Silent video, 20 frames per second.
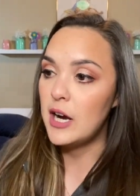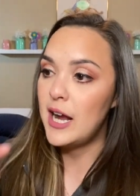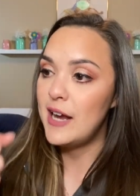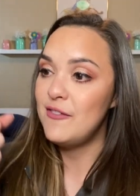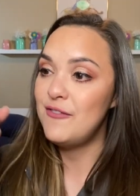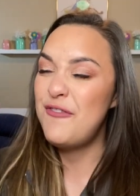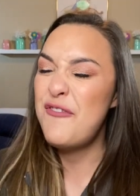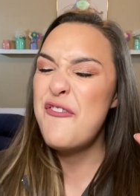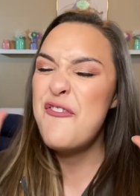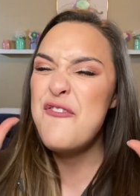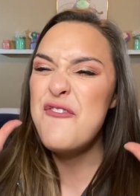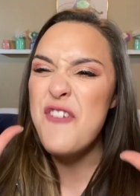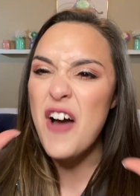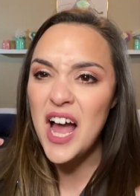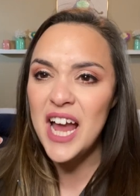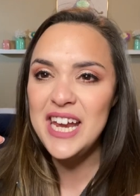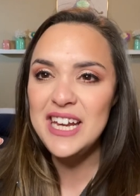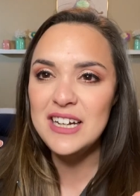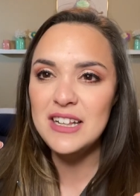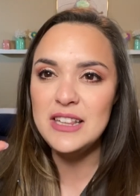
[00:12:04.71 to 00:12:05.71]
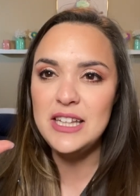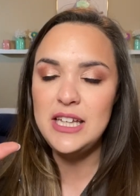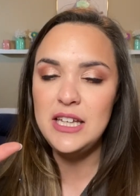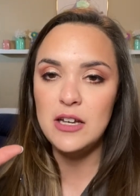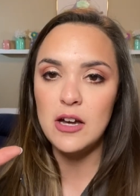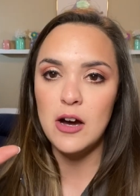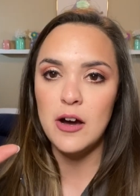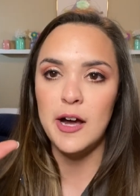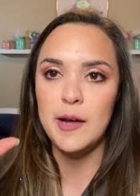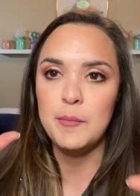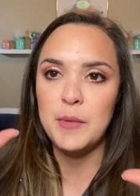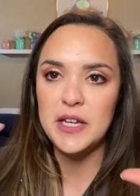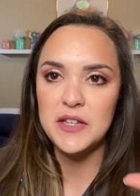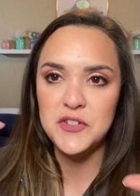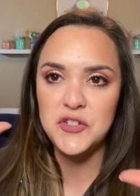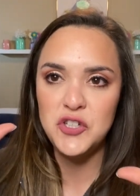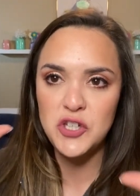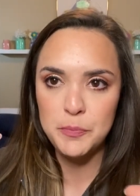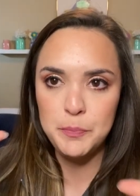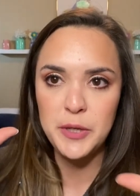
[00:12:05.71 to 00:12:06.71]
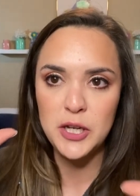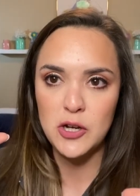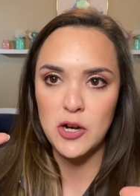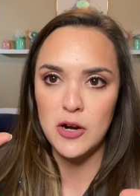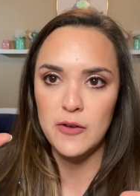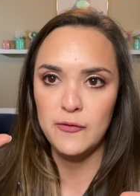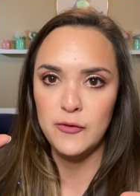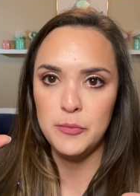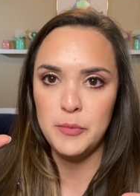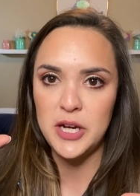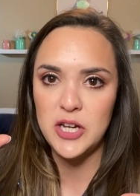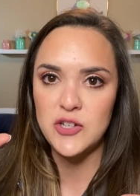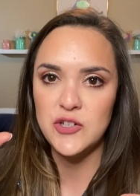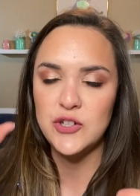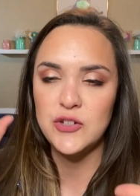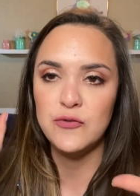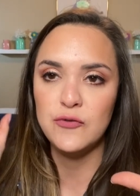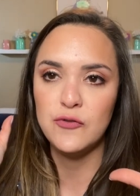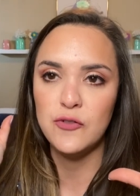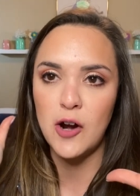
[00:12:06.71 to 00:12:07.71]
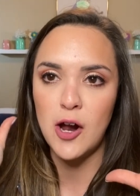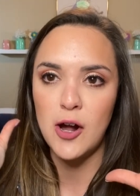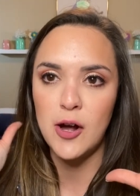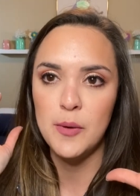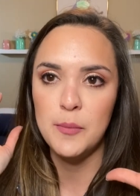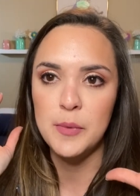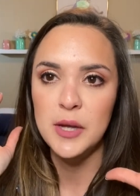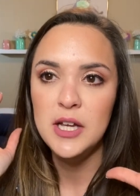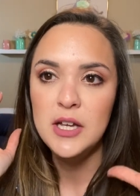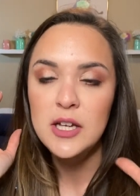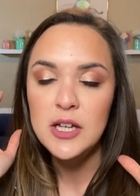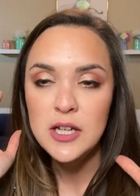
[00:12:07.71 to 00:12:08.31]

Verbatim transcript: I finally got my shipping confirmation from